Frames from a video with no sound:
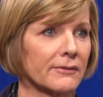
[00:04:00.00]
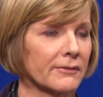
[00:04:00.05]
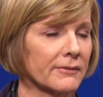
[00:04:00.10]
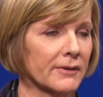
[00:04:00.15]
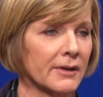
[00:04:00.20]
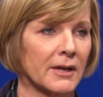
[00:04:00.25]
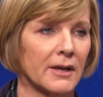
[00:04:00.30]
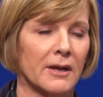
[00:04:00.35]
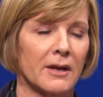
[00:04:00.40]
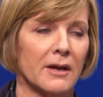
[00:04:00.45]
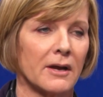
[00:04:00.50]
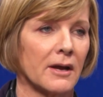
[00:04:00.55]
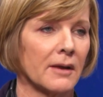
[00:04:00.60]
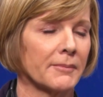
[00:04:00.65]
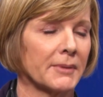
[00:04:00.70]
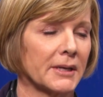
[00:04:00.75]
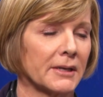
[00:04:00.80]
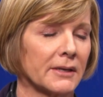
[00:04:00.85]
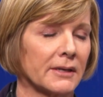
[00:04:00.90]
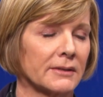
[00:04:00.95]
Or, I
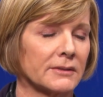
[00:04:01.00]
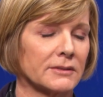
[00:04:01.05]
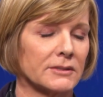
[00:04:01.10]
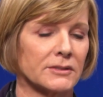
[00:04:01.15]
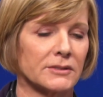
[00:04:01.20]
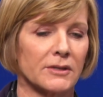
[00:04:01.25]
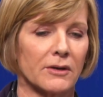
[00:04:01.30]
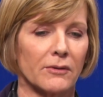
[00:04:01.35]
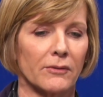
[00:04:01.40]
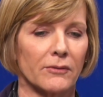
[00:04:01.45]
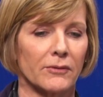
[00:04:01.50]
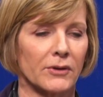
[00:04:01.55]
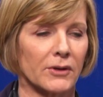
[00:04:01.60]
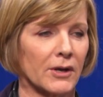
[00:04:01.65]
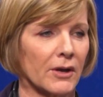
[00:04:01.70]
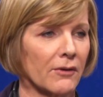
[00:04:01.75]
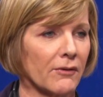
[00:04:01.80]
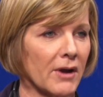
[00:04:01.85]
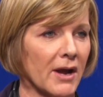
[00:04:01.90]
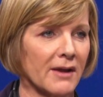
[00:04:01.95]
mean, and so, you
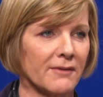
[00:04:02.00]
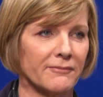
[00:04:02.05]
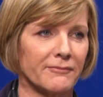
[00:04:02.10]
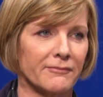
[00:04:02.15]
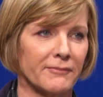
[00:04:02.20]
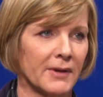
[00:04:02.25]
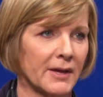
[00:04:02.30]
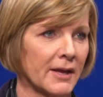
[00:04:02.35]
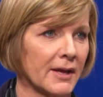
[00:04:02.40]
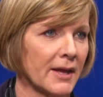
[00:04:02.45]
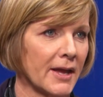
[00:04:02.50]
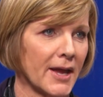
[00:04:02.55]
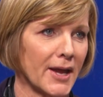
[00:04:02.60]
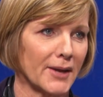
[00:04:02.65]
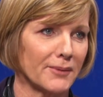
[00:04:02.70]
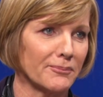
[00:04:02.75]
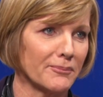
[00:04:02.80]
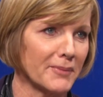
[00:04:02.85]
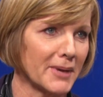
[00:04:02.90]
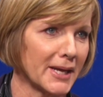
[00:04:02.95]
know, I've
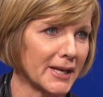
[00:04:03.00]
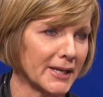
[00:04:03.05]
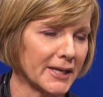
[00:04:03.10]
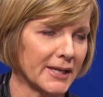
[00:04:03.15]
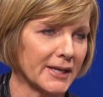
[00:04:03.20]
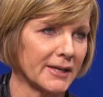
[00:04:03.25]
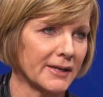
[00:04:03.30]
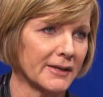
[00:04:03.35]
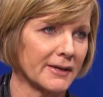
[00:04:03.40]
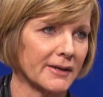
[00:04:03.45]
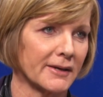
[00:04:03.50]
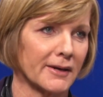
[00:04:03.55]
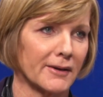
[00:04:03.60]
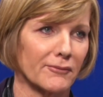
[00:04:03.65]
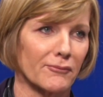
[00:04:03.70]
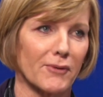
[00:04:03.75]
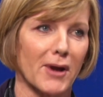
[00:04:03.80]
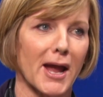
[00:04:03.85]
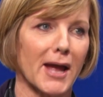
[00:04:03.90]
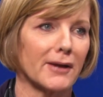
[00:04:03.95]
had many
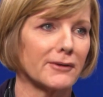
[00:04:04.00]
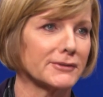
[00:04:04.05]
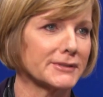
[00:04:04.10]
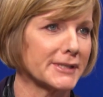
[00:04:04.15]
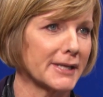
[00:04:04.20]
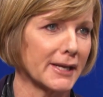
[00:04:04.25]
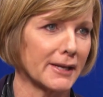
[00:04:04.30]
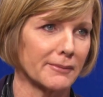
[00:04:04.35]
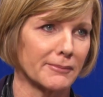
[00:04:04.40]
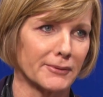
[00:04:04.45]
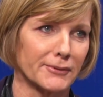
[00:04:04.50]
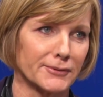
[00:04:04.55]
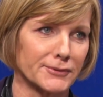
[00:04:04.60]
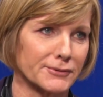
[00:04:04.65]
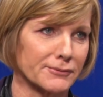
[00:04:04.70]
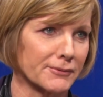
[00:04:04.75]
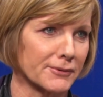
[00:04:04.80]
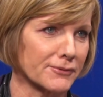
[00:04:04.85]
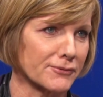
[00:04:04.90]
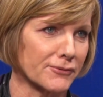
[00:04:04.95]
round
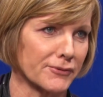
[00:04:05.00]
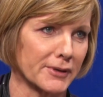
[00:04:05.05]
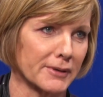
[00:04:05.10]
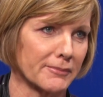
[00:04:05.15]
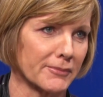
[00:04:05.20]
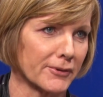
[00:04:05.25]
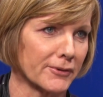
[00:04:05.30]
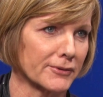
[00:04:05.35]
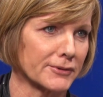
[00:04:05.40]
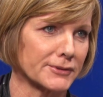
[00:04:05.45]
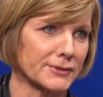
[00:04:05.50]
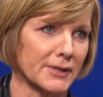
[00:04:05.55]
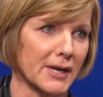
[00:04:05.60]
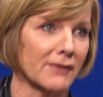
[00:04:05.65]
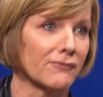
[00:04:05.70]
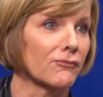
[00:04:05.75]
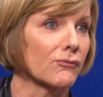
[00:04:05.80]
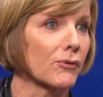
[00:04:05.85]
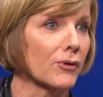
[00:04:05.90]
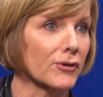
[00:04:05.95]
tables with Dreamers.
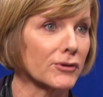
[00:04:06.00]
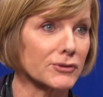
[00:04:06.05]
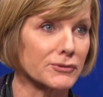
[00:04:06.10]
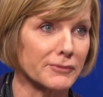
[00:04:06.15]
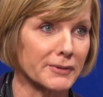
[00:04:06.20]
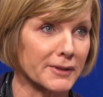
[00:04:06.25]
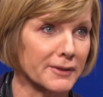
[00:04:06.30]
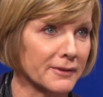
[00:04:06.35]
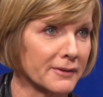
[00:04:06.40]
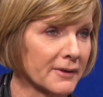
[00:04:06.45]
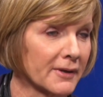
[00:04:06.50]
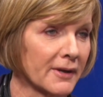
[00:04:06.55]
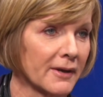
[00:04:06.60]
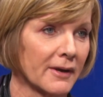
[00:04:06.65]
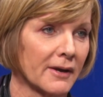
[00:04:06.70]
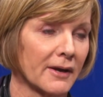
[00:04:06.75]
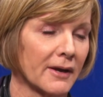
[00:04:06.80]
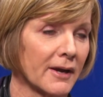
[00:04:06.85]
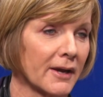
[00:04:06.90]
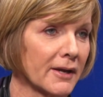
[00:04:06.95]
I've worked with
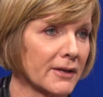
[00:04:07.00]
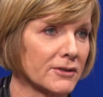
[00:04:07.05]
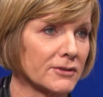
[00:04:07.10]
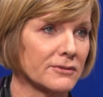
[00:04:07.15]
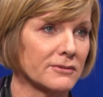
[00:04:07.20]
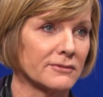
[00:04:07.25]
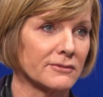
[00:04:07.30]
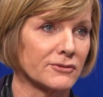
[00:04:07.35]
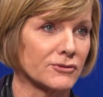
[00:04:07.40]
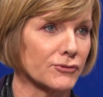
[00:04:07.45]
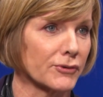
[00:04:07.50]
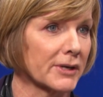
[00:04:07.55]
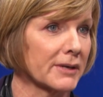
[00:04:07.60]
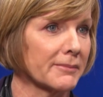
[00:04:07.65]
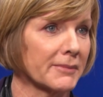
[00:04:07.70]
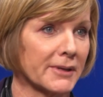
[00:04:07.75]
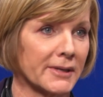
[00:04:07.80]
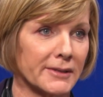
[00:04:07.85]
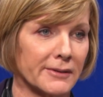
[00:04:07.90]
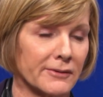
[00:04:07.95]

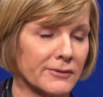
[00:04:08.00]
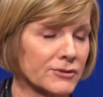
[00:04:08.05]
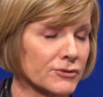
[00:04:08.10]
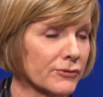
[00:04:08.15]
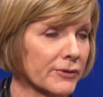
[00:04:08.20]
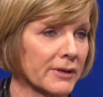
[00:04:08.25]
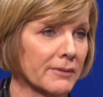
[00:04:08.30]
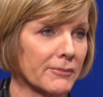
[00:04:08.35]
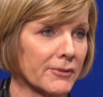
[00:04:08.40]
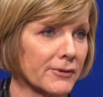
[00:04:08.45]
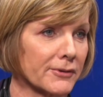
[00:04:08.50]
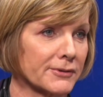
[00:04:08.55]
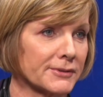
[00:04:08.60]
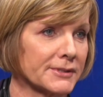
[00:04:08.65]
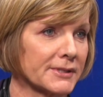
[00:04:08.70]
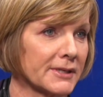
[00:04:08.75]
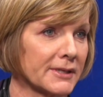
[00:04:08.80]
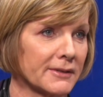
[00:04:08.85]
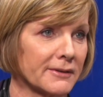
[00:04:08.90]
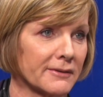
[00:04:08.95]

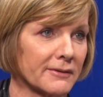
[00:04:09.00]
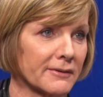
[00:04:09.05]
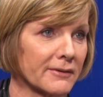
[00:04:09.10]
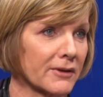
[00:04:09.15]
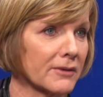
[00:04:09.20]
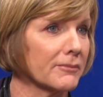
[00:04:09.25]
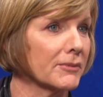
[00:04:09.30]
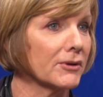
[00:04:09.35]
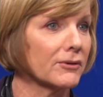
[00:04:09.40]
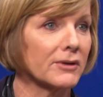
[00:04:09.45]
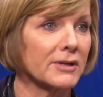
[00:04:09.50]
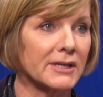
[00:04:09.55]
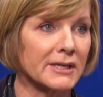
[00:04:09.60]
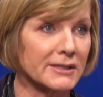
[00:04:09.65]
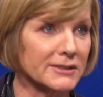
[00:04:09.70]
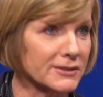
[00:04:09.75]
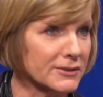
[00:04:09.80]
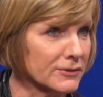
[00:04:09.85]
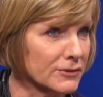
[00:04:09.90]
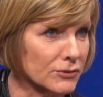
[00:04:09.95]
Dreamers in
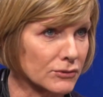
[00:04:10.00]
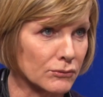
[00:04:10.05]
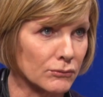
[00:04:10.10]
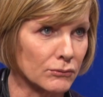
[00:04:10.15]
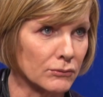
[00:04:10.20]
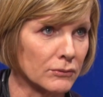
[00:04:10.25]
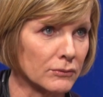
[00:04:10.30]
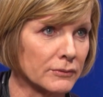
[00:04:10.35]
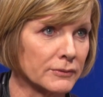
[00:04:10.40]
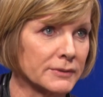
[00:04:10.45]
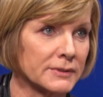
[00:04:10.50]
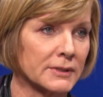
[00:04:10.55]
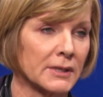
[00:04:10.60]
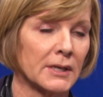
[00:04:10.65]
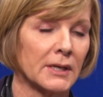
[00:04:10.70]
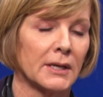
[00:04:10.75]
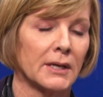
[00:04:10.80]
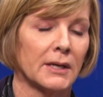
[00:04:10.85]
communities and schools.